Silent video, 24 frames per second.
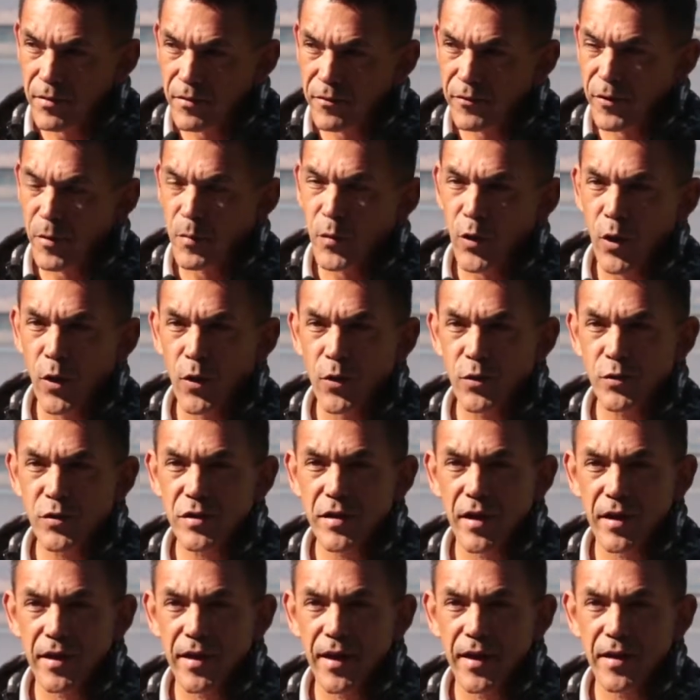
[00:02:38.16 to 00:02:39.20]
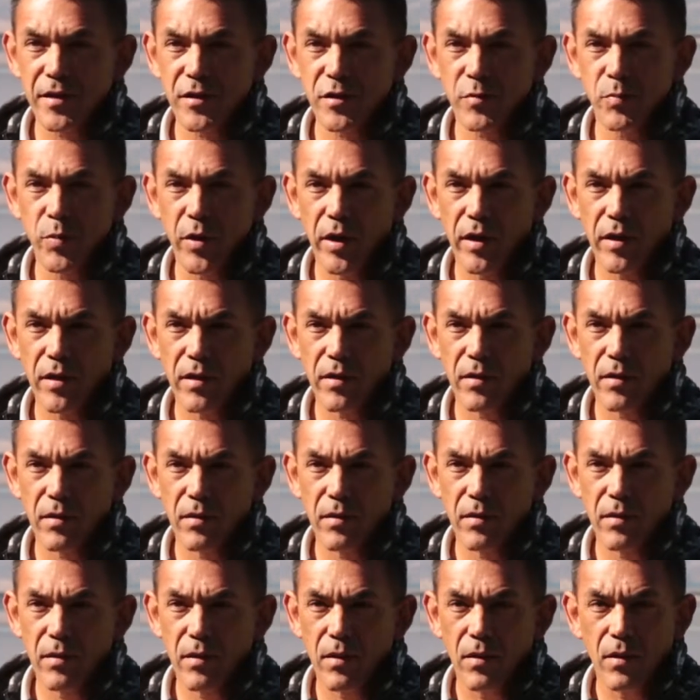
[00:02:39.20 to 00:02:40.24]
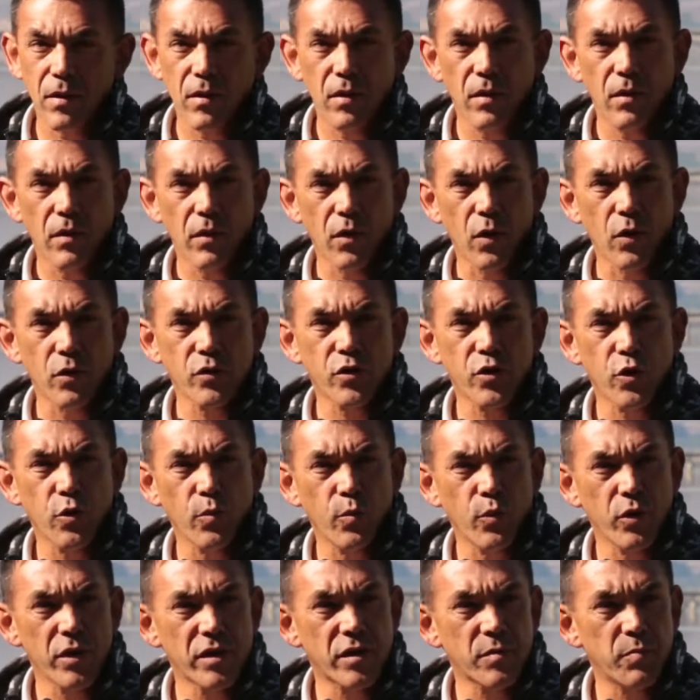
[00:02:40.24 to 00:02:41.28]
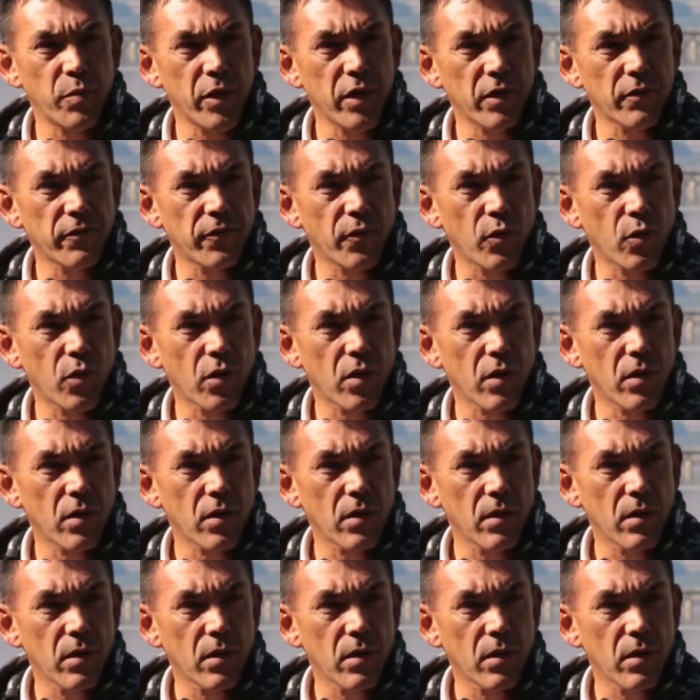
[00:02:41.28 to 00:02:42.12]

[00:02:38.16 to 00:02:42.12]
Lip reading: from those that can't speak, those whom we speak for,